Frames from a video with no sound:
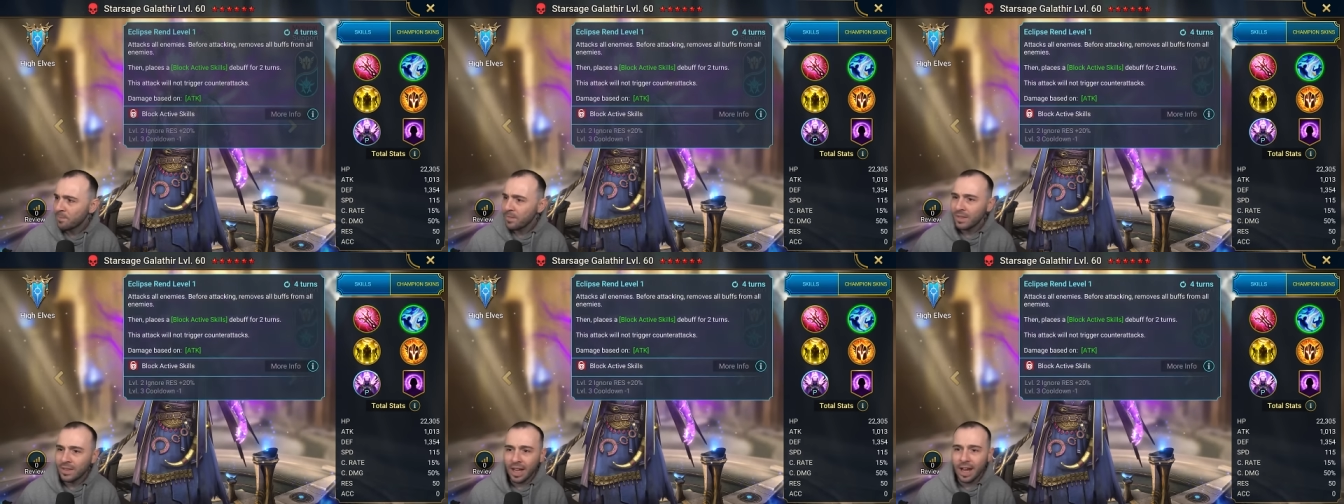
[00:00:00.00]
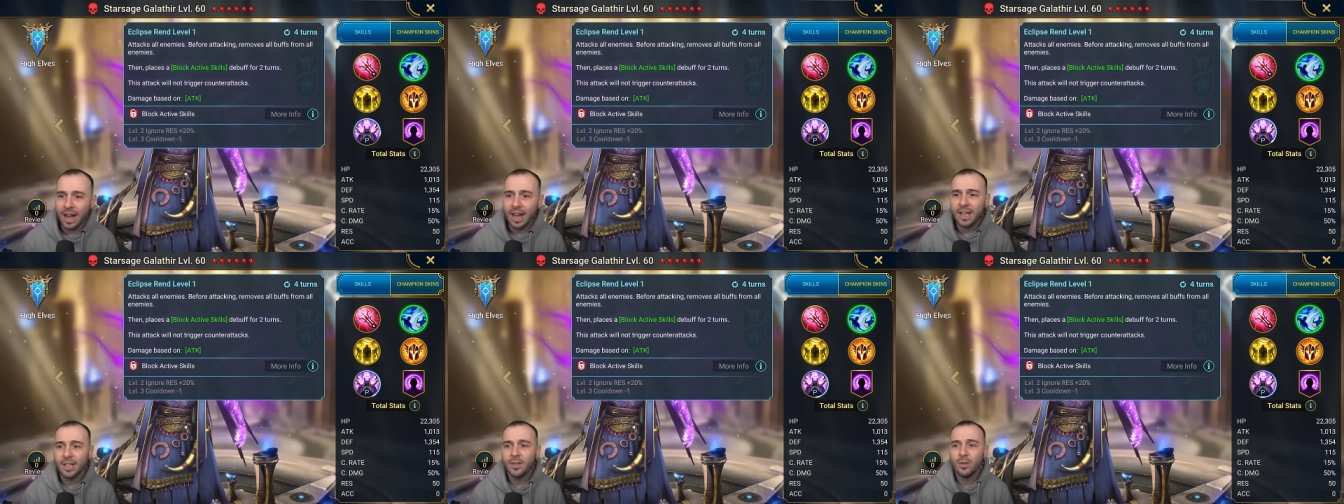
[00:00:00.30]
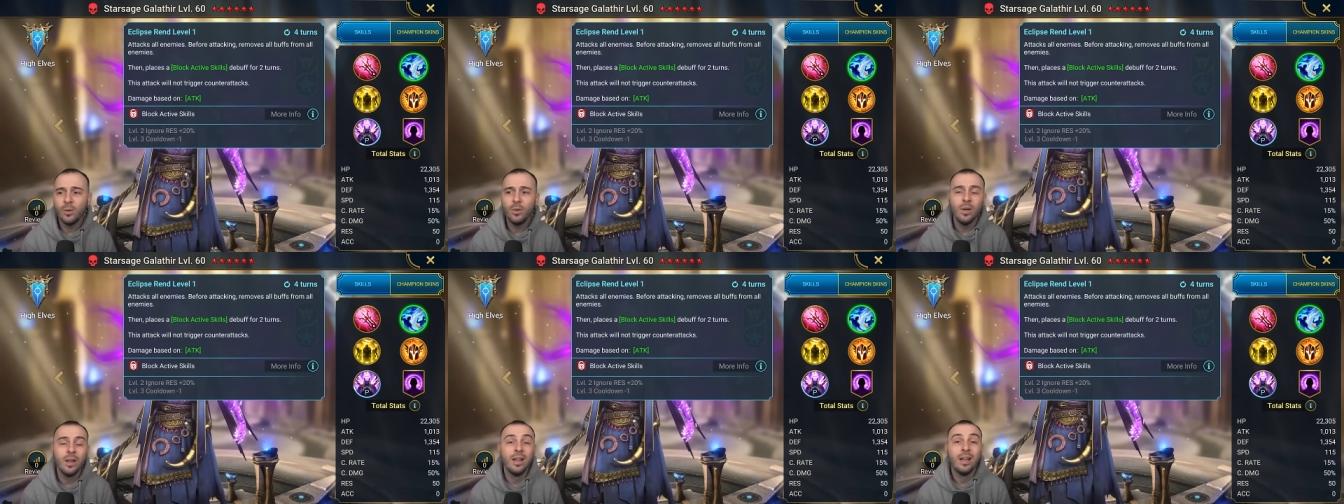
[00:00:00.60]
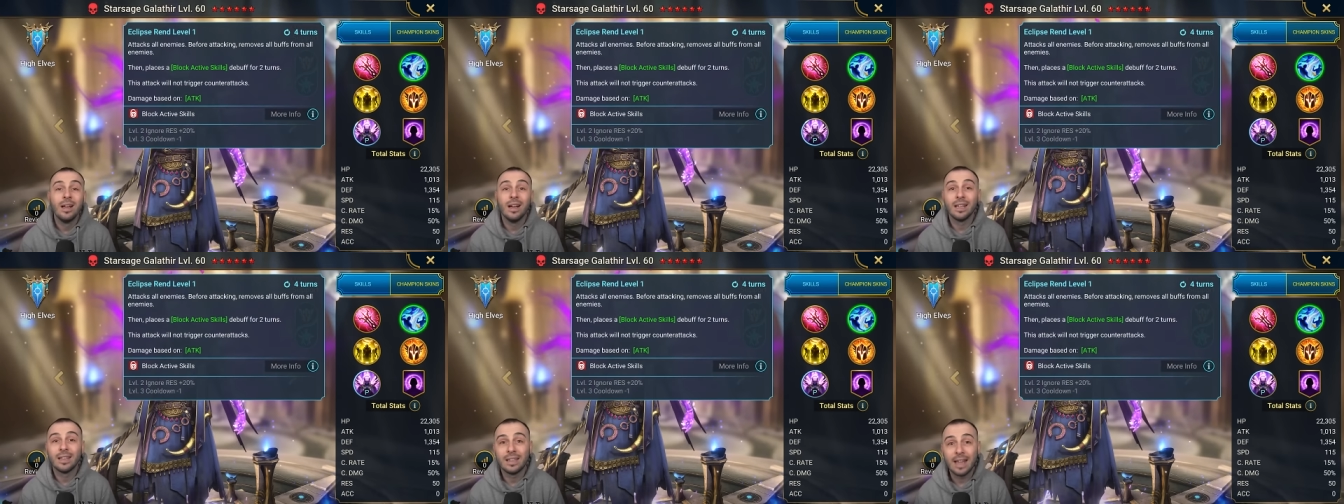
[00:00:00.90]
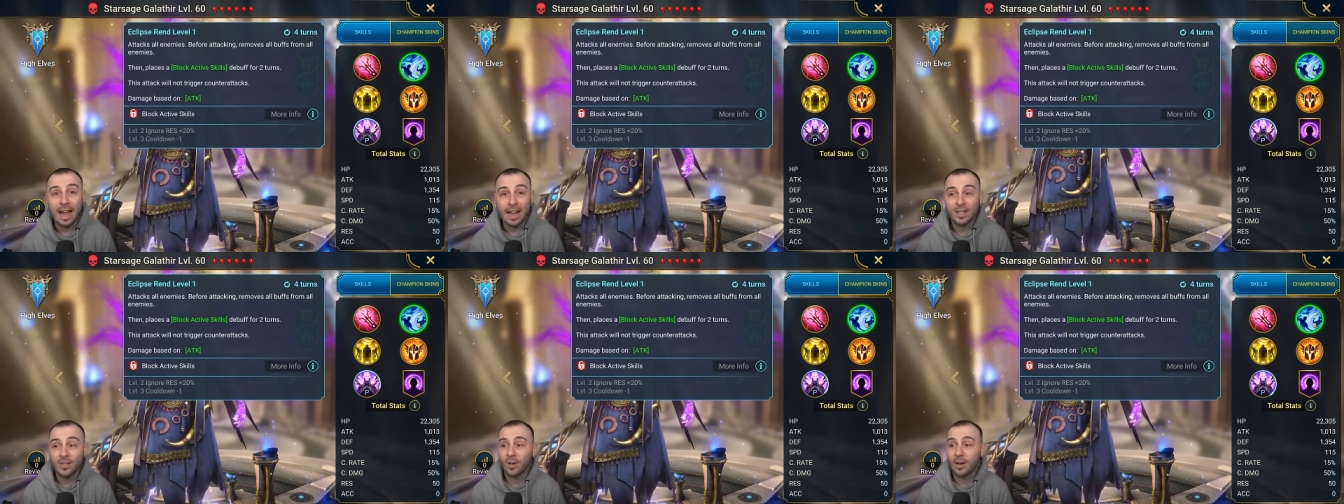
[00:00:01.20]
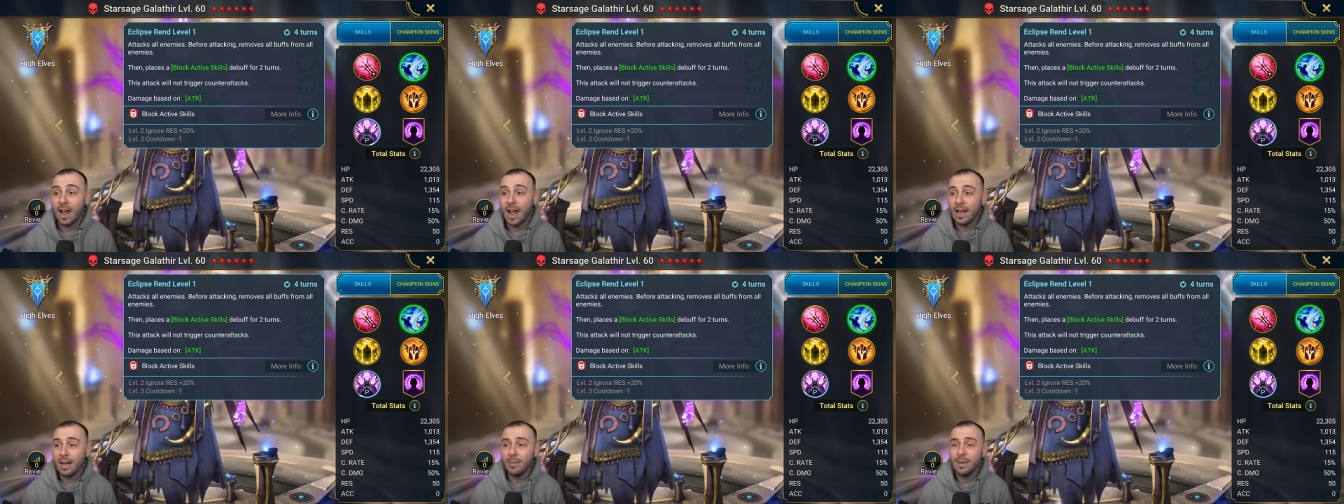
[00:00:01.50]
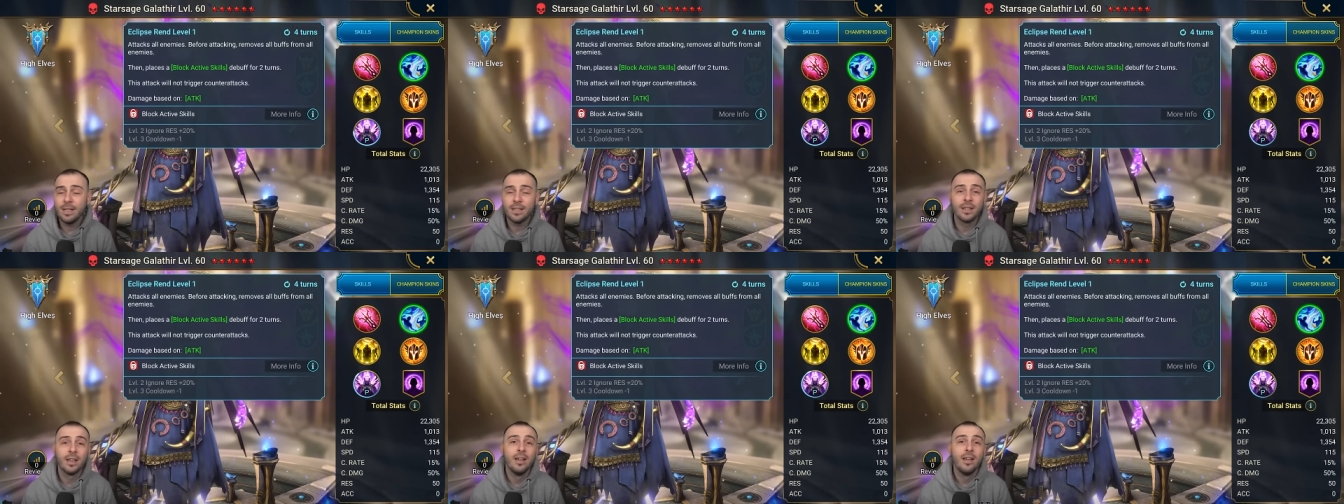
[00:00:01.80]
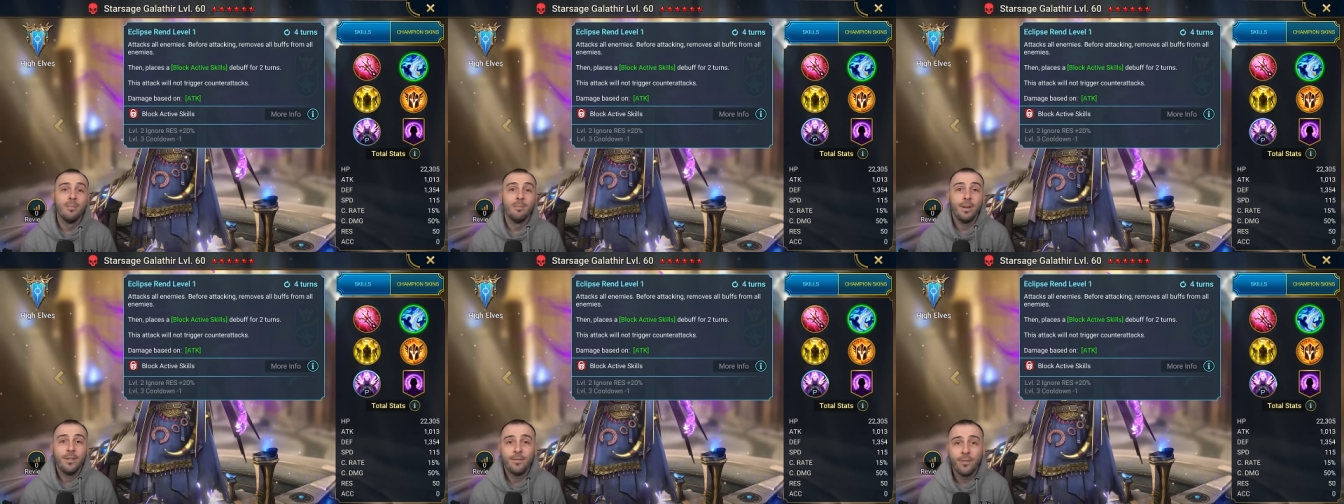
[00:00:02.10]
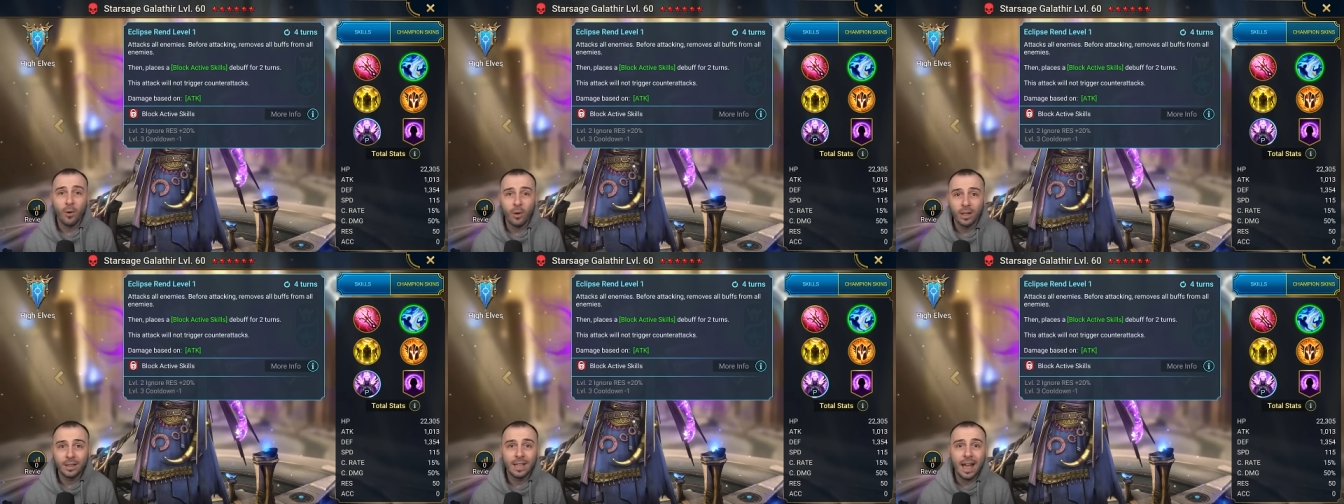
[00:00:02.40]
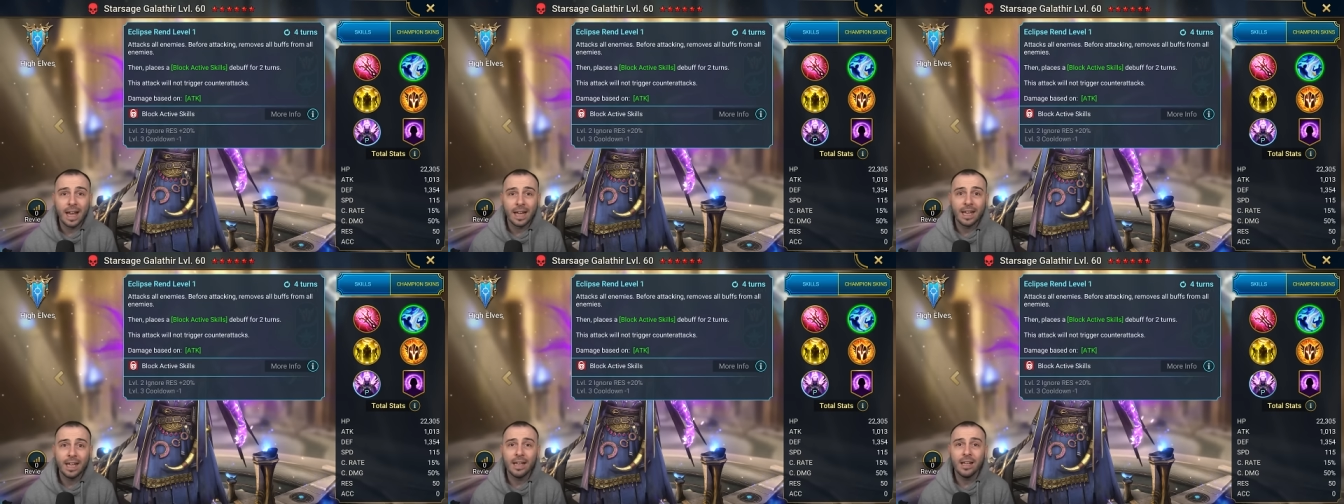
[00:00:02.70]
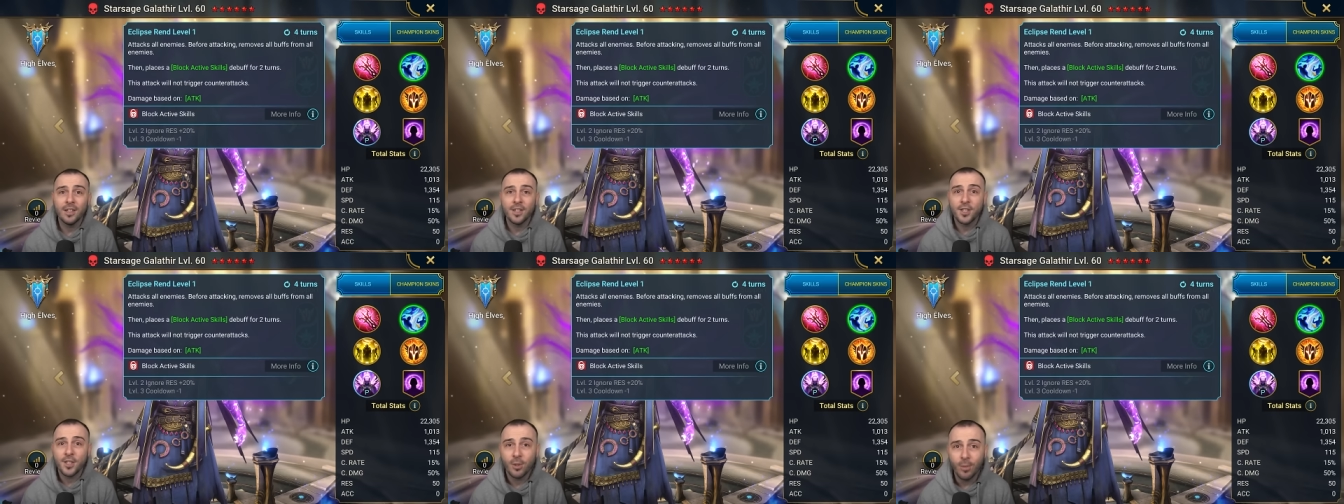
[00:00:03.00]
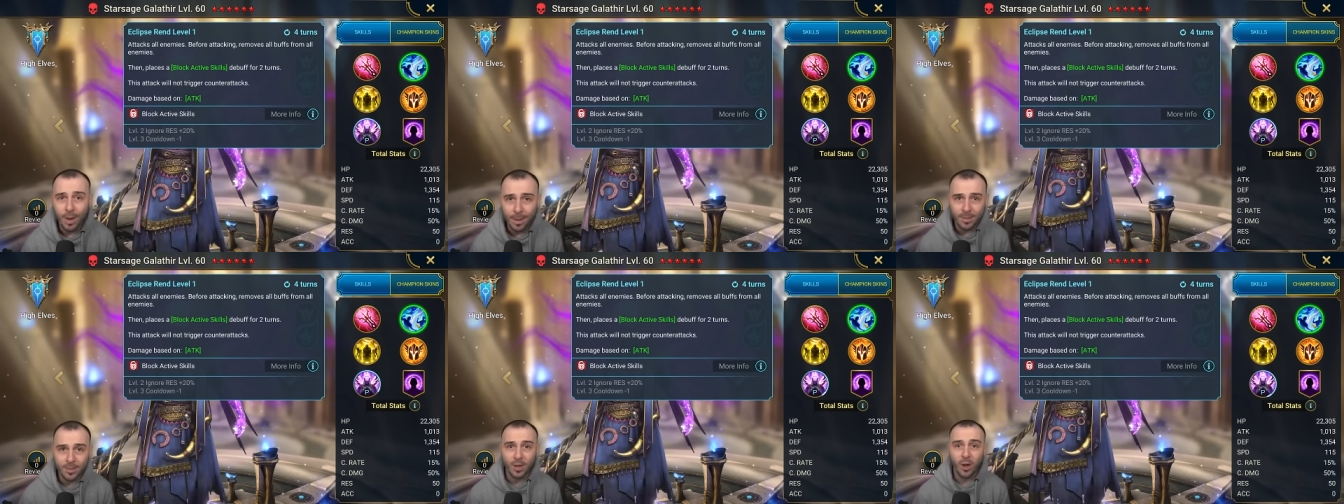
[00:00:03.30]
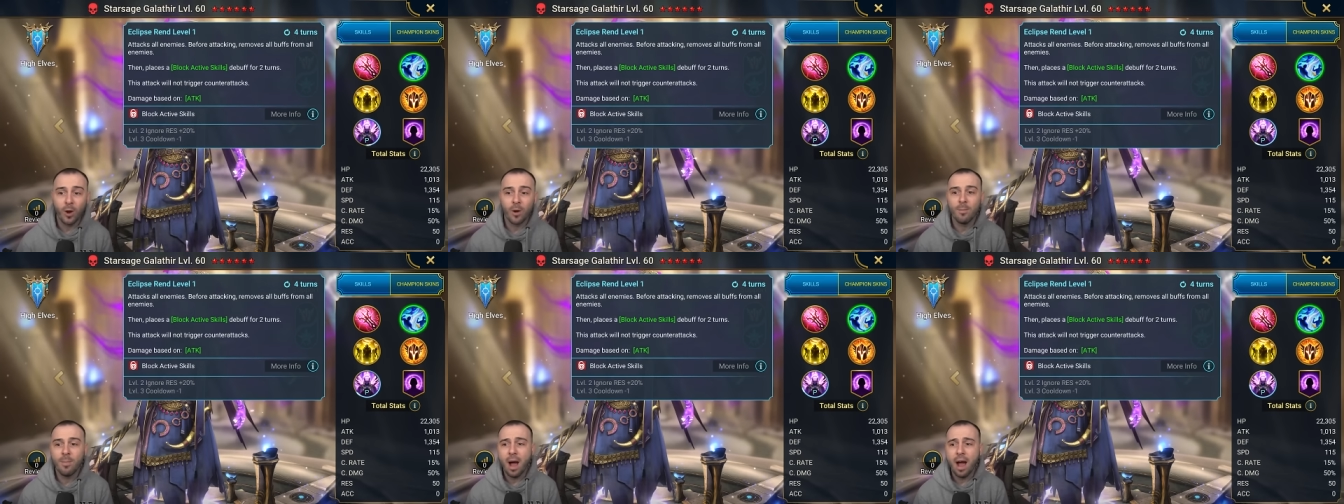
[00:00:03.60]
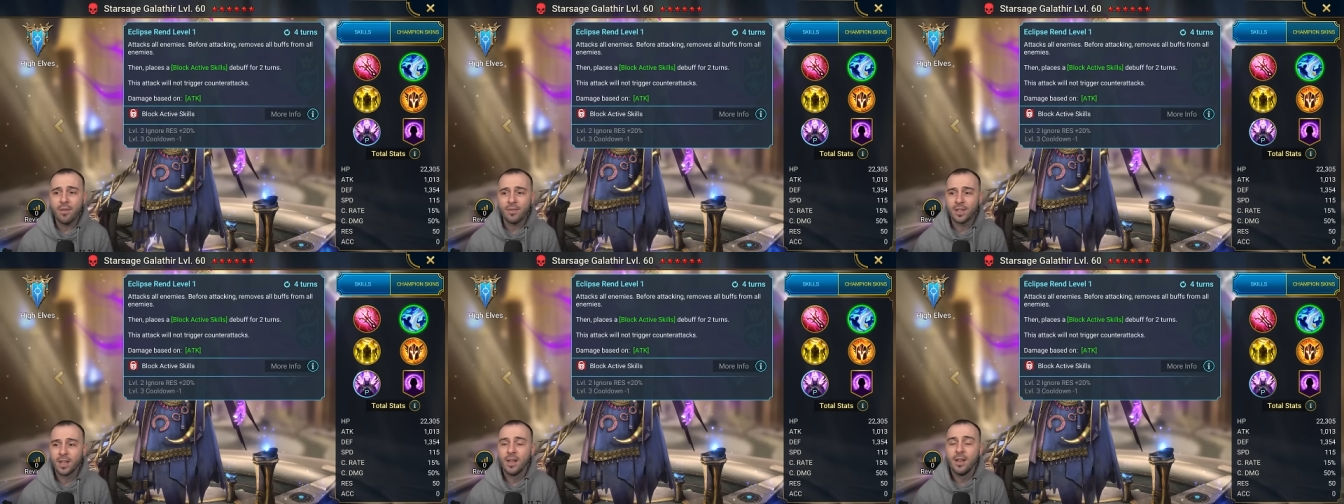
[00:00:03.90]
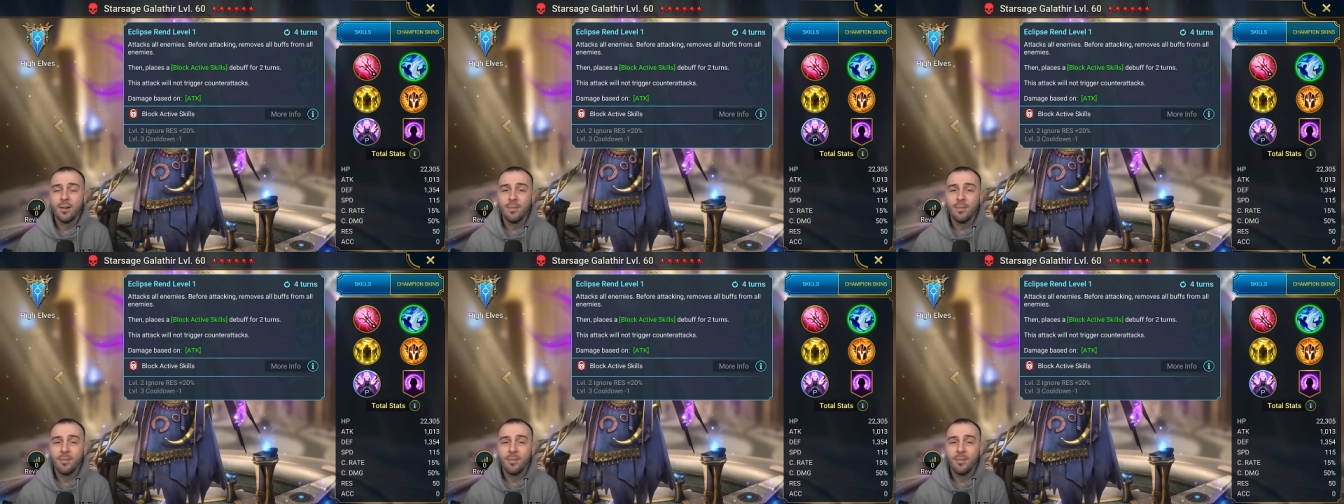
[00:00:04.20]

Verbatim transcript: The A2 attacks all enemies, before attacking, strips all buffs,